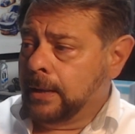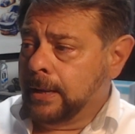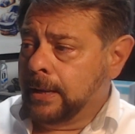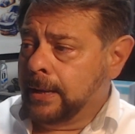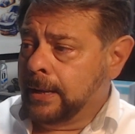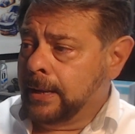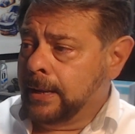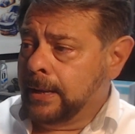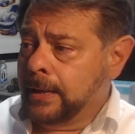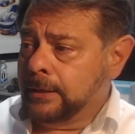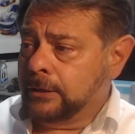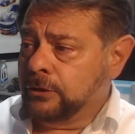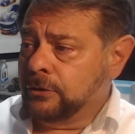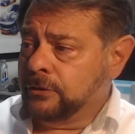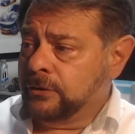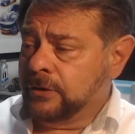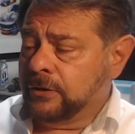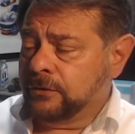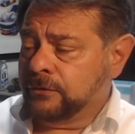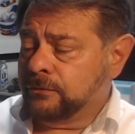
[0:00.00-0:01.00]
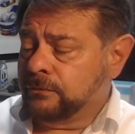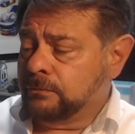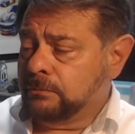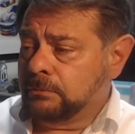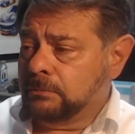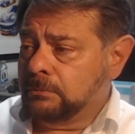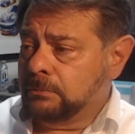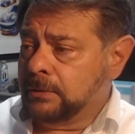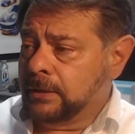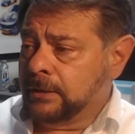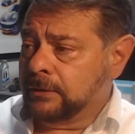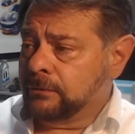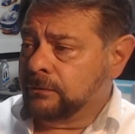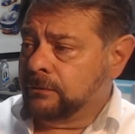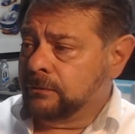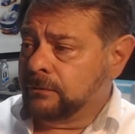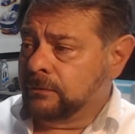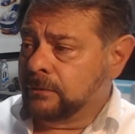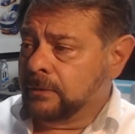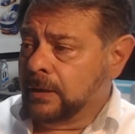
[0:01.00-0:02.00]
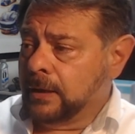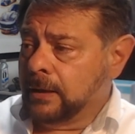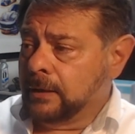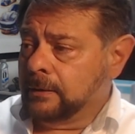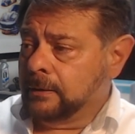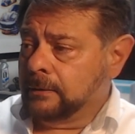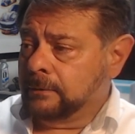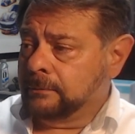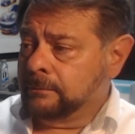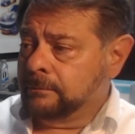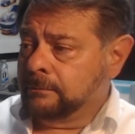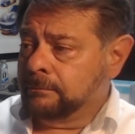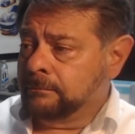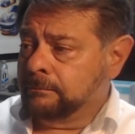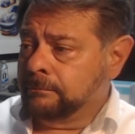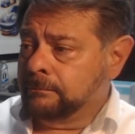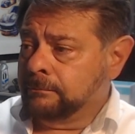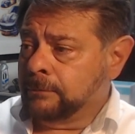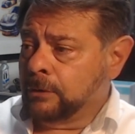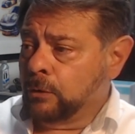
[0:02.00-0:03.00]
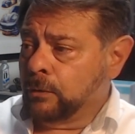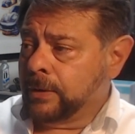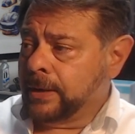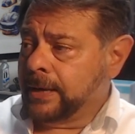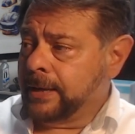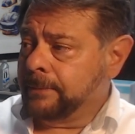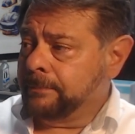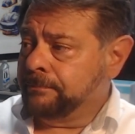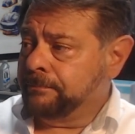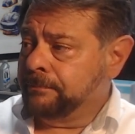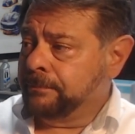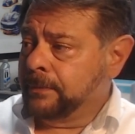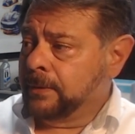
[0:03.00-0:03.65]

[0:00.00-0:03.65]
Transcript: and you just hit OK.